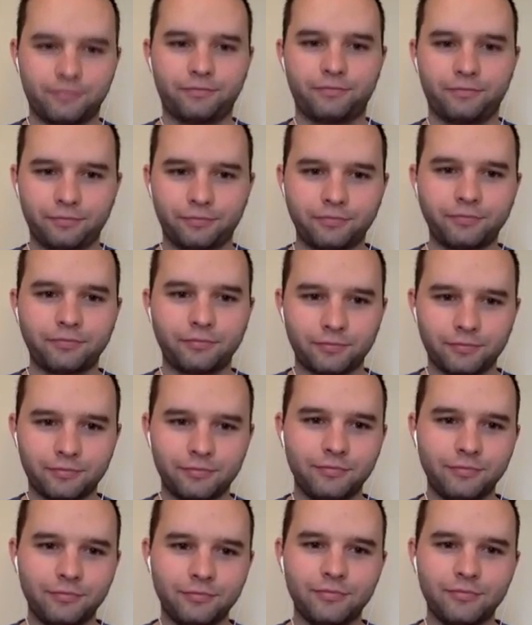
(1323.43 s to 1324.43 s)

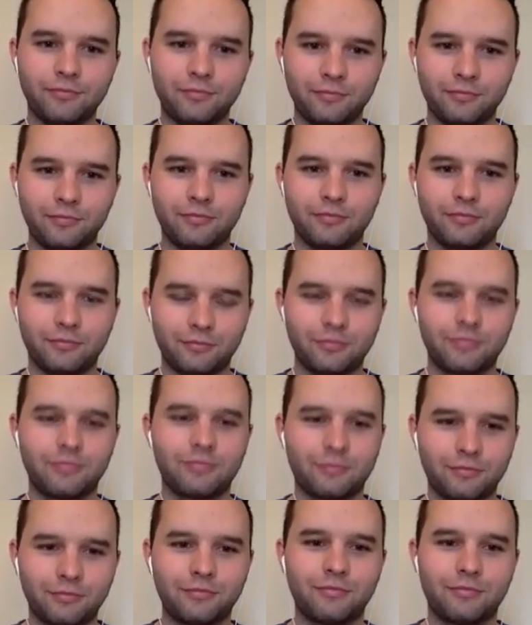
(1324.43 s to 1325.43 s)

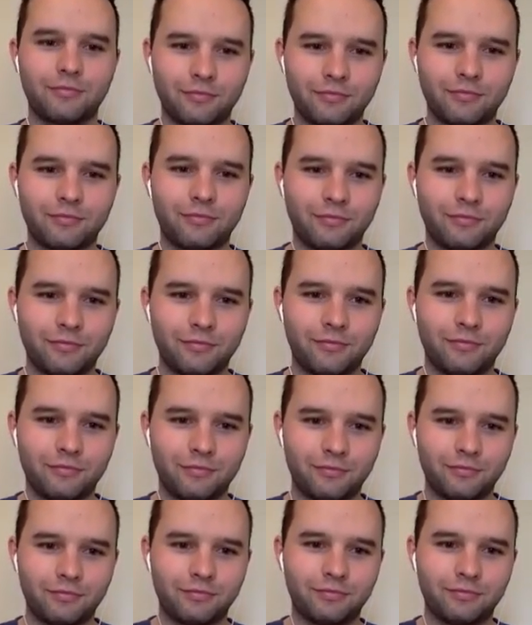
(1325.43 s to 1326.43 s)

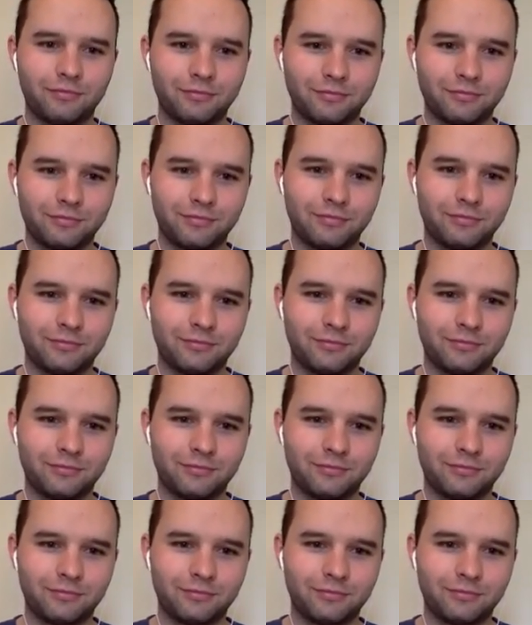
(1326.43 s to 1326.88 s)
No words are spoken by the person on screen.